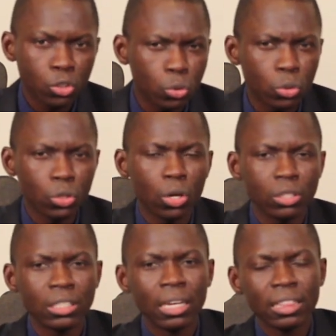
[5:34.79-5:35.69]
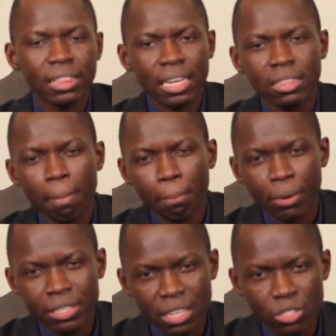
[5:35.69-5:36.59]
Do not take the
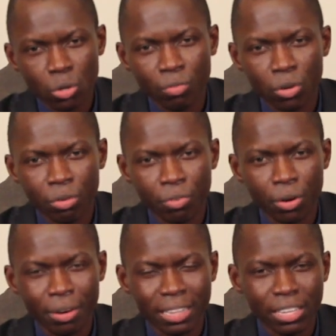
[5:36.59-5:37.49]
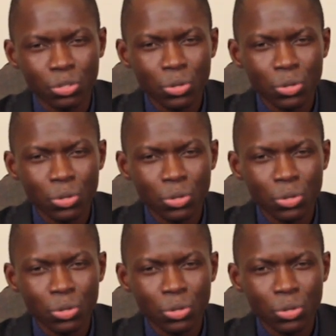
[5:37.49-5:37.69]
presence of God for granted.